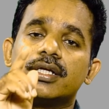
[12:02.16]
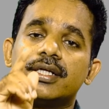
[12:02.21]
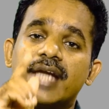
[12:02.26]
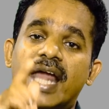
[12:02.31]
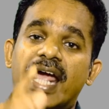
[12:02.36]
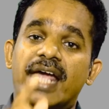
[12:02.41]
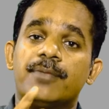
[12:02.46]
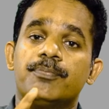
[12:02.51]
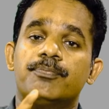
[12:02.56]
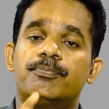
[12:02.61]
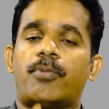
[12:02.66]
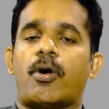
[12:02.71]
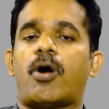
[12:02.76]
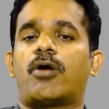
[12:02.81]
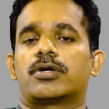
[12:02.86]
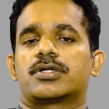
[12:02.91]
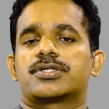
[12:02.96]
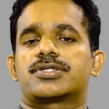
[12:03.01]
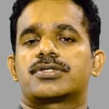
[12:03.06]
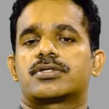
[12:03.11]
name
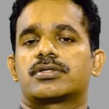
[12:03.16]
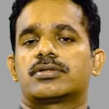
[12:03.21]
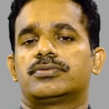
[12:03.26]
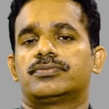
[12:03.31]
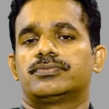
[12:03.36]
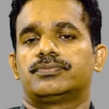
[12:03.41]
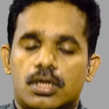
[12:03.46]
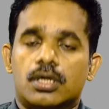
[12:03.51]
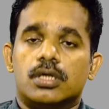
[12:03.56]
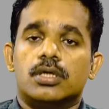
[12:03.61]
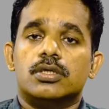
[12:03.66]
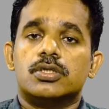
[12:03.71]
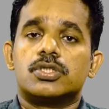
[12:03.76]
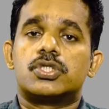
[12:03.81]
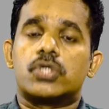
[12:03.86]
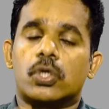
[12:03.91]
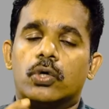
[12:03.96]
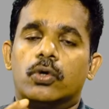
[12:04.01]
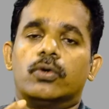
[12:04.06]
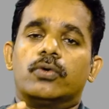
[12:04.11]
boards.
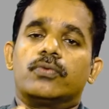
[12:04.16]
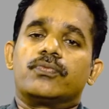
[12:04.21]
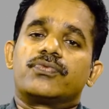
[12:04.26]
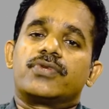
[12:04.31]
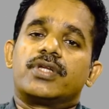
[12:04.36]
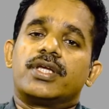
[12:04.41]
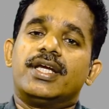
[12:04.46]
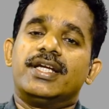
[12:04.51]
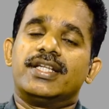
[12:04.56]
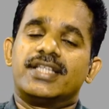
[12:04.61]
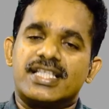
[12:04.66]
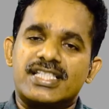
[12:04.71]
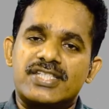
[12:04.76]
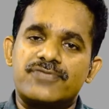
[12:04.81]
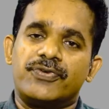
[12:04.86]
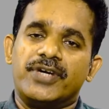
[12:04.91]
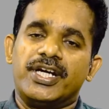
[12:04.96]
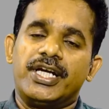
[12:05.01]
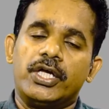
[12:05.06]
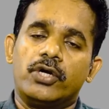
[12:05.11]
So in this
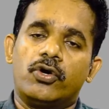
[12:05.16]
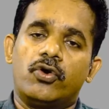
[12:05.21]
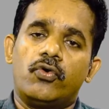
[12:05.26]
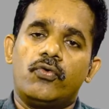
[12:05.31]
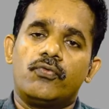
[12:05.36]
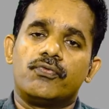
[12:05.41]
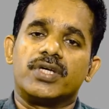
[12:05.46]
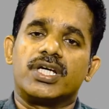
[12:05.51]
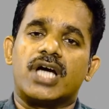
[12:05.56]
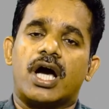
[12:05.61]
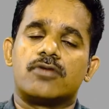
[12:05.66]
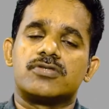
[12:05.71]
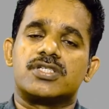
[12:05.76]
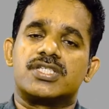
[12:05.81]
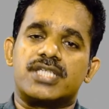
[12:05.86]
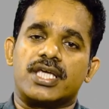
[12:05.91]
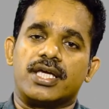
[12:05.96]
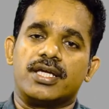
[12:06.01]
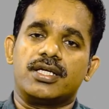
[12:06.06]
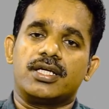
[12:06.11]
video we have
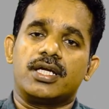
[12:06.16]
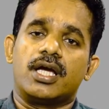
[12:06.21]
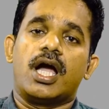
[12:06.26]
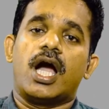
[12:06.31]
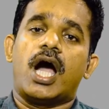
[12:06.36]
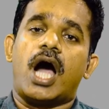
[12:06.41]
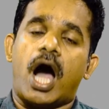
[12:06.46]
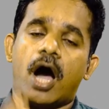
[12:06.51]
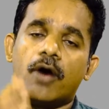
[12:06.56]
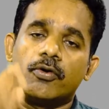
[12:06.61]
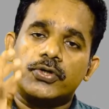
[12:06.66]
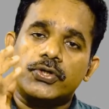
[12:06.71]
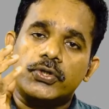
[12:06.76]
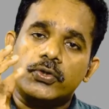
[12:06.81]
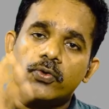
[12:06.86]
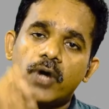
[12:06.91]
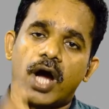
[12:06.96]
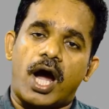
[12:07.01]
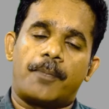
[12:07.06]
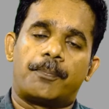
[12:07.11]
seen how
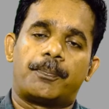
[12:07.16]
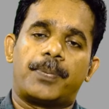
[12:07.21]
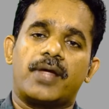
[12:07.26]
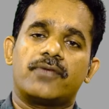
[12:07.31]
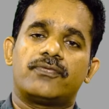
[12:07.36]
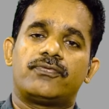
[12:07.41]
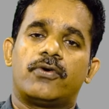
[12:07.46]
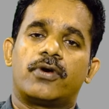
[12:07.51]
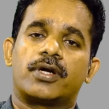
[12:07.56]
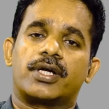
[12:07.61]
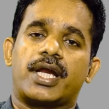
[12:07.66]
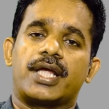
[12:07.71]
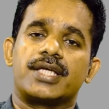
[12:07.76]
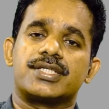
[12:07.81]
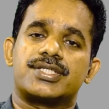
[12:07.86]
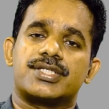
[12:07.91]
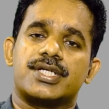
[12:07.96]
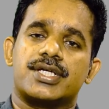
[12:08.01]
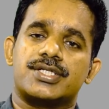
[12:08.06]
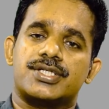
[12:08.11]
to apply for
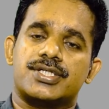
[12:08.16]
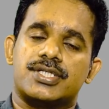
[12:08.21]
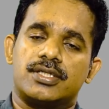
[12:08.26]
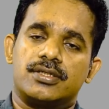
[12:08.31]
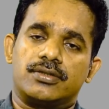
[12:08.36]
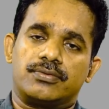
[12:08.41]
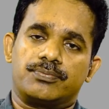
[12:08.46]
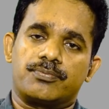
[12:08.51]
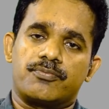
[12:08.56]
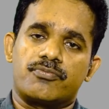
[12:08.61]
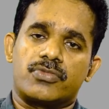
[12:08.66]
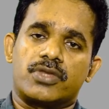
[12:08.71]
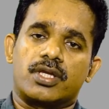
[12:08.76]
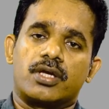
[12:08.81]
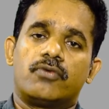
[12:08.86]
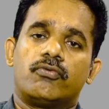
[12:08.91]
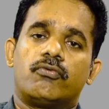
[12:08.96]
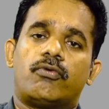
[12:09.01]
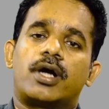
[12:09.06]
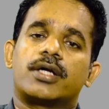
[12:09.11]
registration,
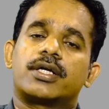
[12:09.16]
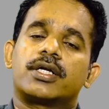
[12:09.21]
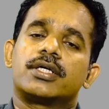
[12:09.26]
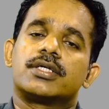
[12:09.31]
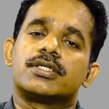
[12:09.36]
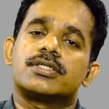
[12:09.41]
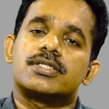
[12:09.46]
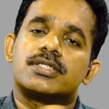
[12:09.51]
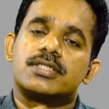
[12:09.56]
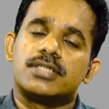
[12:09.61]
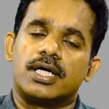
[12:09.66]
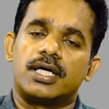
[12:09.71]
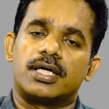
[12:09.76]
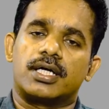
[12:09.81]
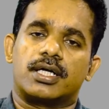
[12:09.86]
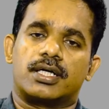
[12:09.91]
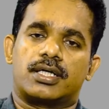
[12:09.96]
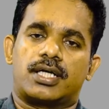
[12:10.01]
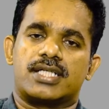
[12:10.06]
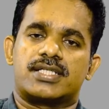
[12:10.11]
what is
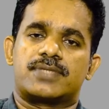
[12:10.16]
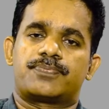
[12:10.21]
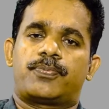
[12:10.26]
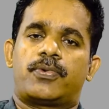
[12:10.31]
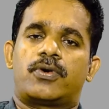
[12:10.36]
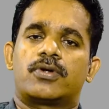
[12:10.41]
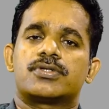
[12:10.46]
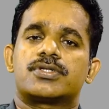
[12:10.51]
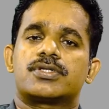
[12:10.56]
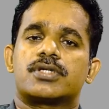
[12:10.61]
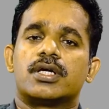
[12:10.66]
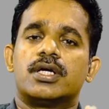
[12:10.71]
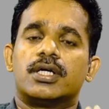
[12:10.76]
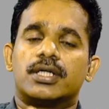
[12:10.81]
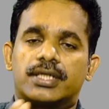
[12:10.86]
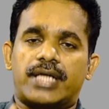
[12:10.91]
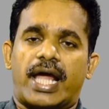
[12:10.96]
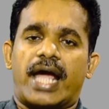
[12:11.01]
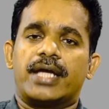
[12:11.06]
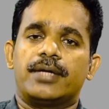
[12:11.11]
the response
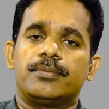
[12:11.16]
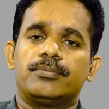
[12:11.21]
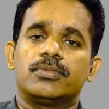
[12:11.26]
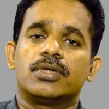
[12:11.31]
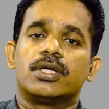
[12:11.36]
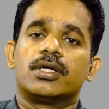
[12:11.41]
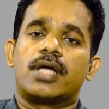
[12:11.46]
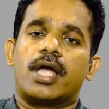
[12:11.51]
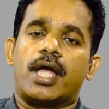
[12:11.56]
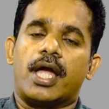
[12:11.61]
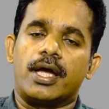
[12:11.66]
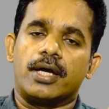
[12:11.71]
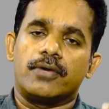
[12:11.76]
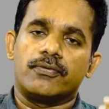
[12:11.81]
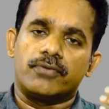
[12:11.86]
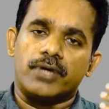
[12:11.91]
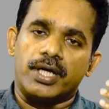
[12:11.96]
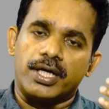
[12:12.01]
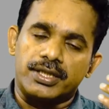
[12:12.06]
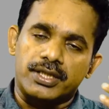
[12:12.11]
time
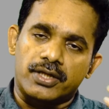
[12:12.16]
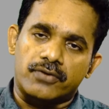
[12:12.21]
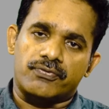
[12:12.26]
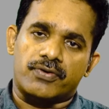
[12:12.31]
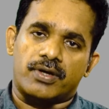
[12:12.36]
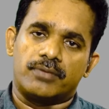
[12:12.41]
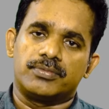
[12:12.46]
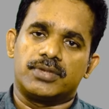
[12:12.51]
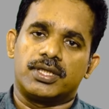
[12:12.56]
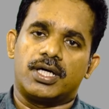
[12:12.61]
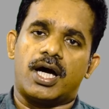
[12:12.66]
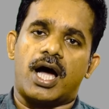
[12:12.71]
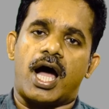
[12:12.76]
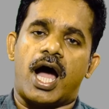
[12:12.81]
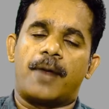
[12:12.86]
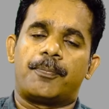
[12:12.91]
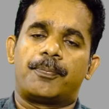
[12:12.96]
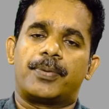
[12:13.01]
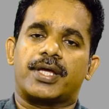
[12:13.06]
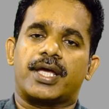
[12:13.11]
either from the
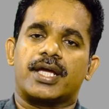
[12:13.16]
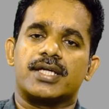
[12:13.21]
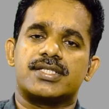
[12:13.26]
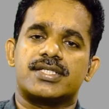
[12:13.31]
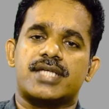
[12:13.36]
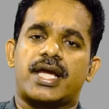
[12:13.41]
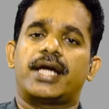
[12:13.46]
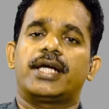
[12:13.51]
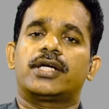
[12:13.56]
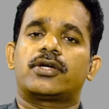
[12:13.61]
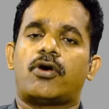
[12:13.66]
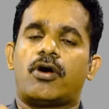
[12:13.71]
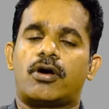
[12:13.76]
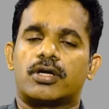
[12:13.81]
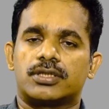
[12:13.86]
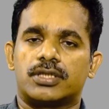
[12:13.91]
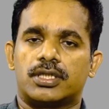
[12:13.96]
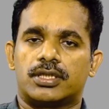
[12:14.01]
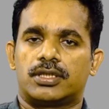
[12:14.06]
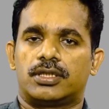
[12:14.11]
applicant side or
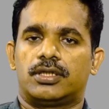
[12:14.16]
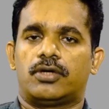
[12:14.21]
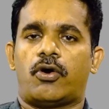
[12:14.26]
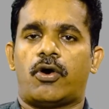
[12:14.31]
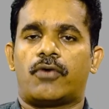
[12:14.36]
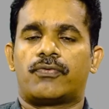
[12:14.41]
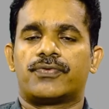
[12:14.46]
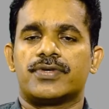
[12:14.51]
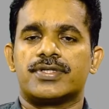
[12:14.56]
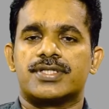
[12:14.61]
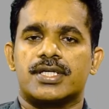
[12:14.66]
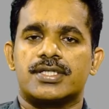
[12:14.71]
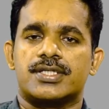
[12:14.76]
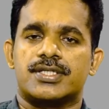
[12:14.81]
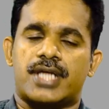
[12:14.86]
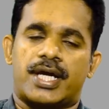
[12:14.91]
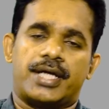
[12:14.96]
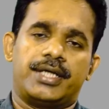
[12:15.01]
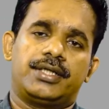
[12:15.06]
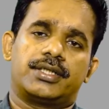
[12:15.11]
the officer
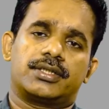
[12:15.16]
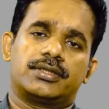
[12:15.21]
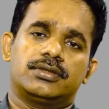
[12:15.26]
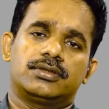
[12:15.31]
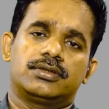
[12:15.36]
side,